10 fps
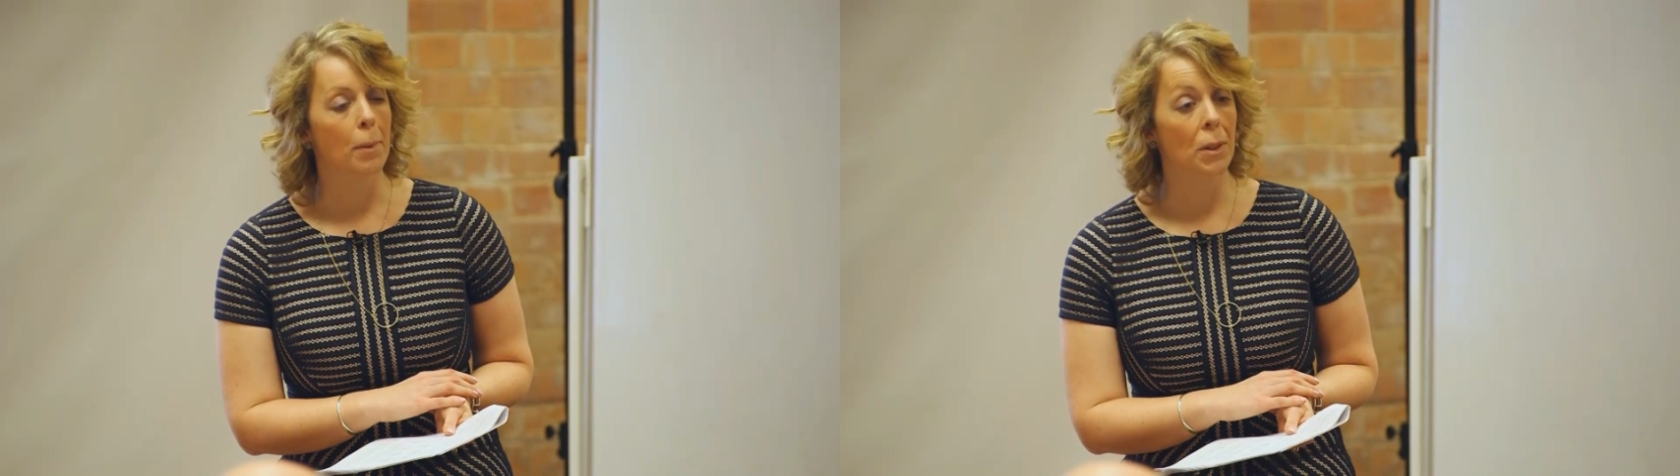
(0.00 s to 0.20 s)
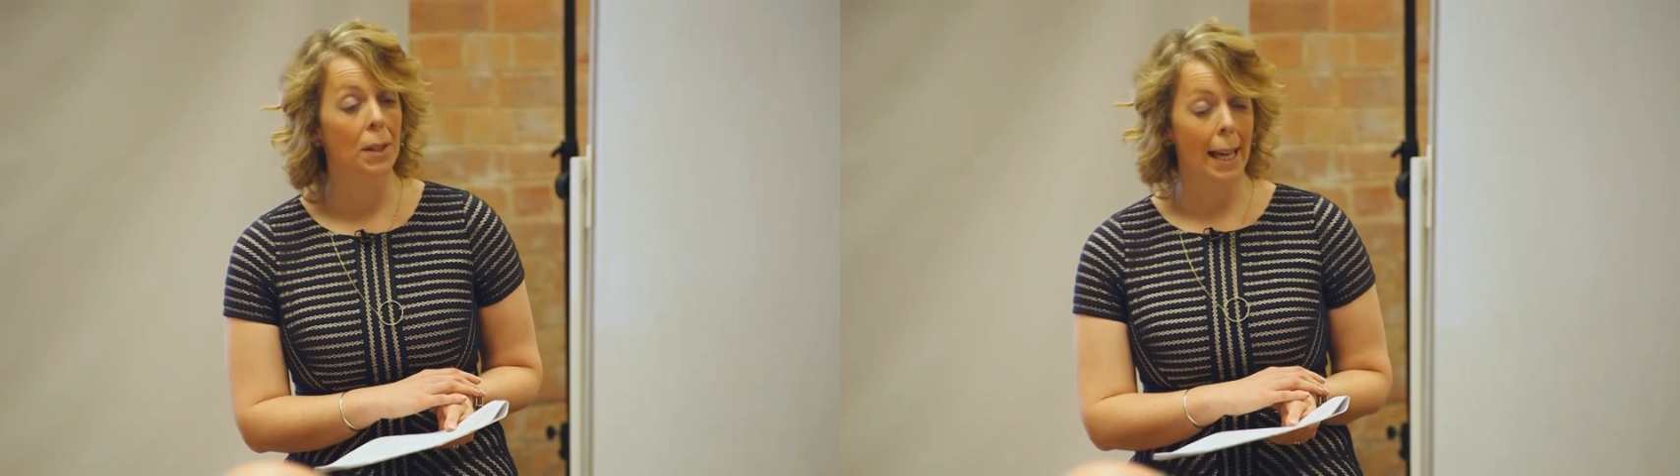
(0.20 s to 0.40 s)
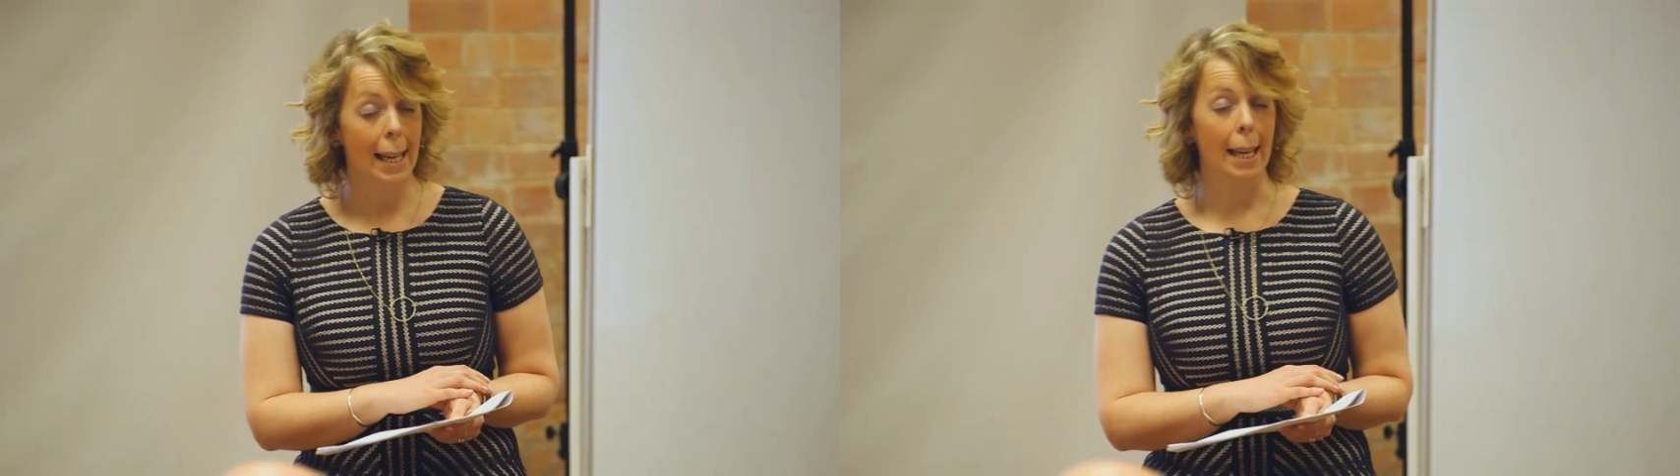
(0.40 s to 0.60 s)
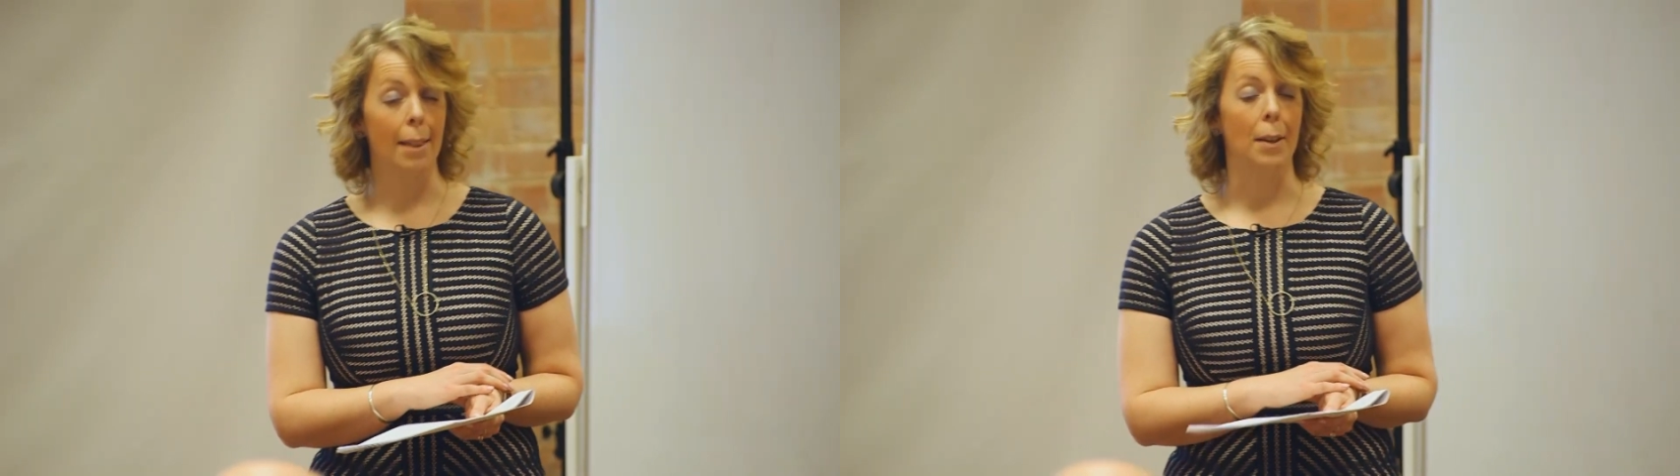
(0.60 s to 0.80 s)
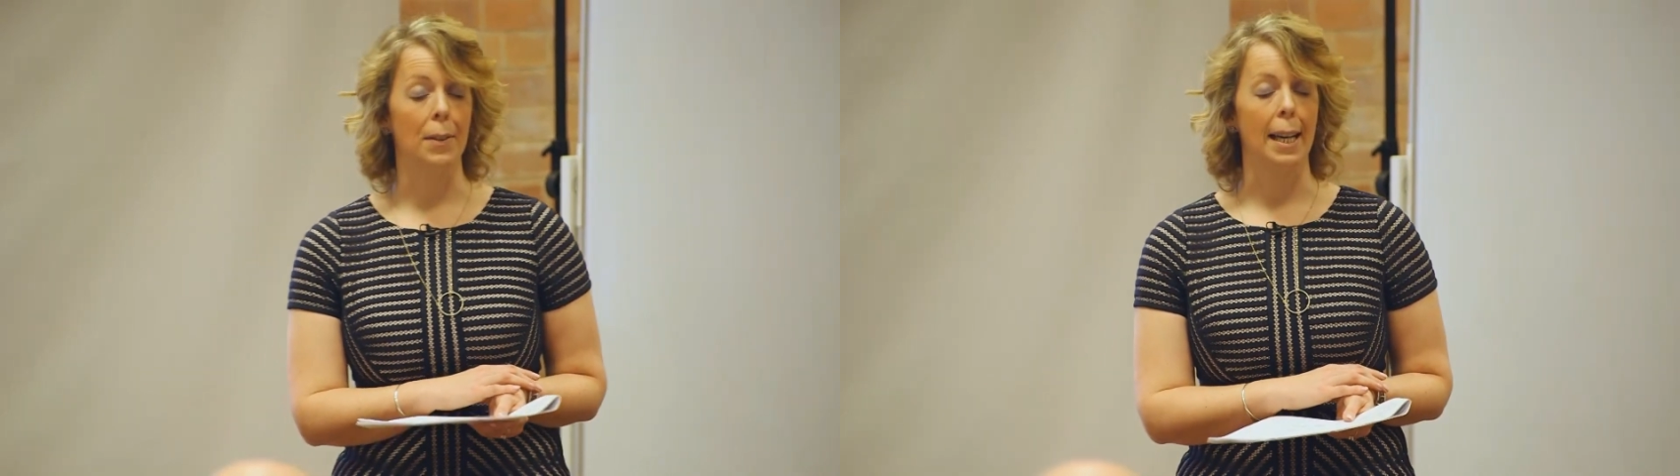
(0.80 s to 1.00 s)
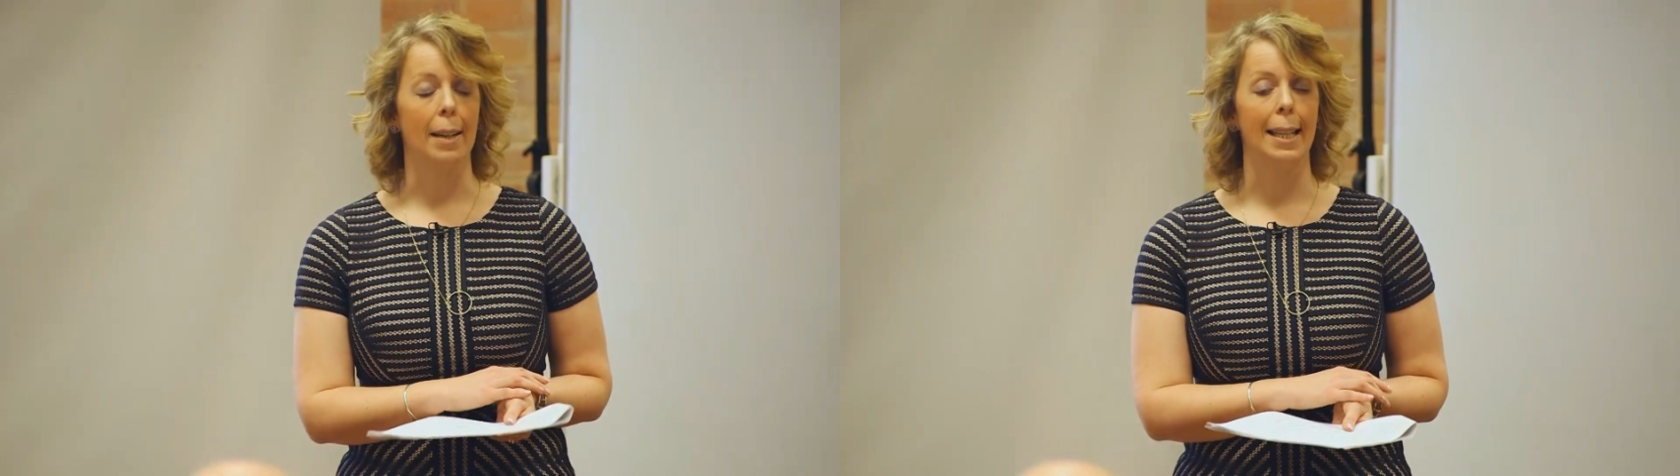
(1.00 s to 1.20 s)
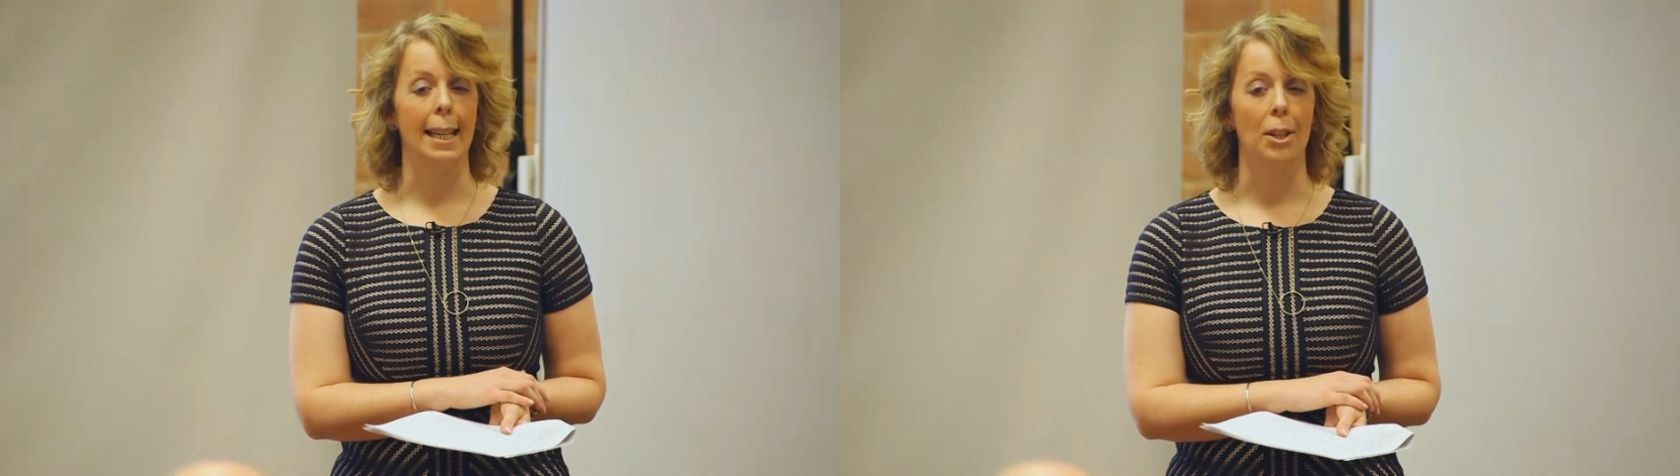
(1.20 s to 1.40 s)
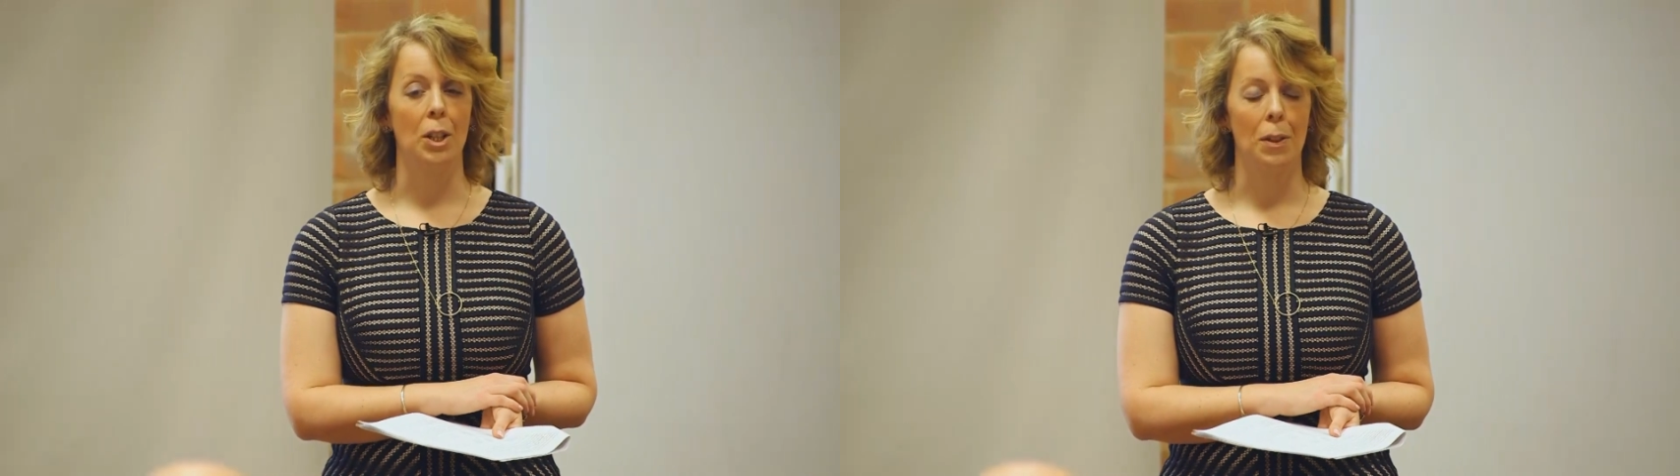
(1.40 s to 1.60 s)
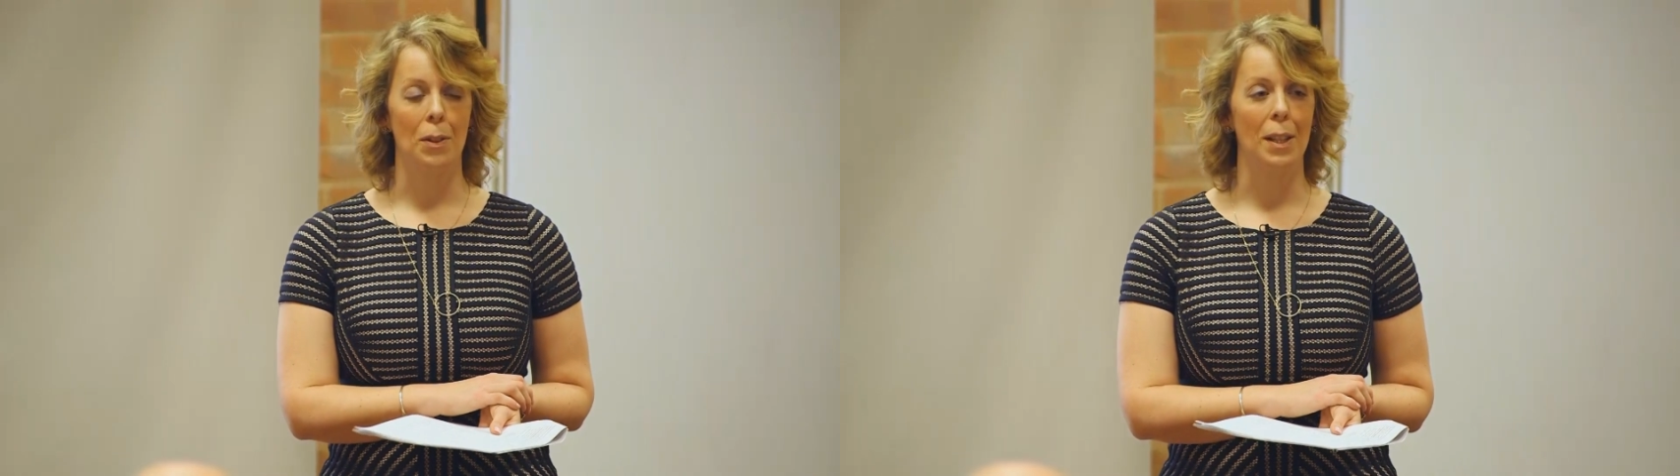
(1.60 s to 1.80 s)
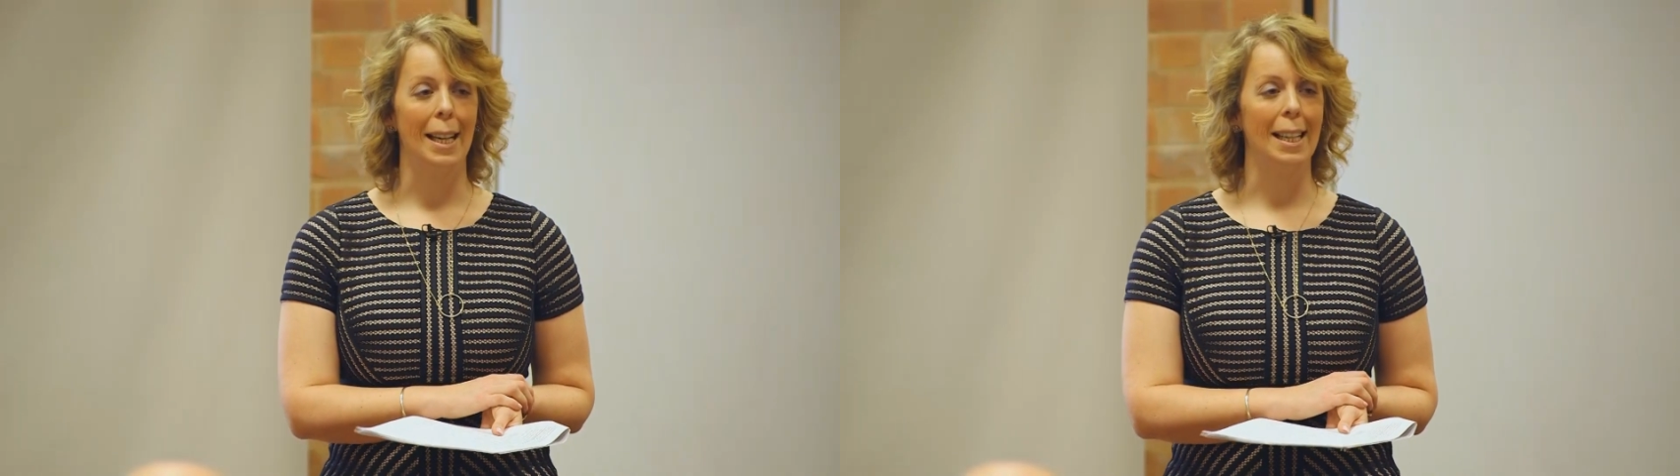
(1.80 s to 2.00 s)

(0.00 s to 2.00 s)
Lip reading: mistake in those calculations